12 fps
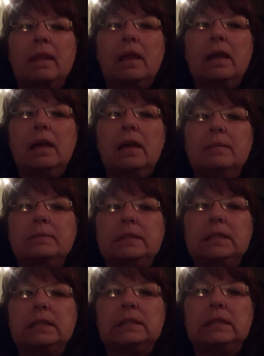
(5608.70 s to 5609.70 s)
I'm
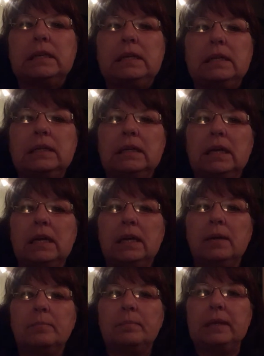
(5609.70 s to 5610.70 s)
60.
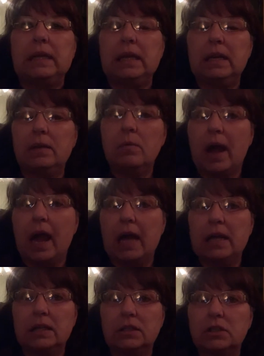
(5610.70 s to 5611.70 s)
But
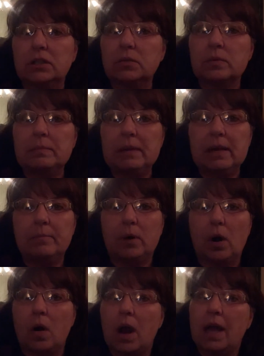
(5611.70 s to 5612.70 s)
anyway, just
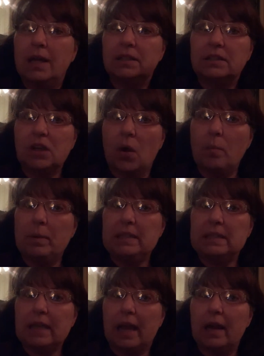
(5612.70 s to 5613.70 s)
remember, don't be
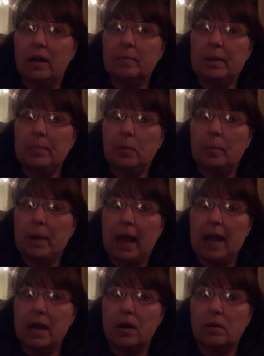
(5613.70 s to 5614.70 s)
scared. Be
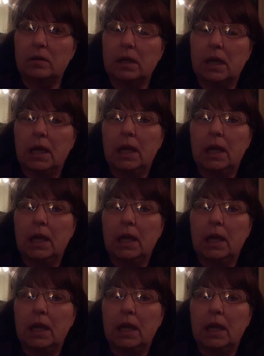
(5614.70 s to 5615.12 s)
prepared.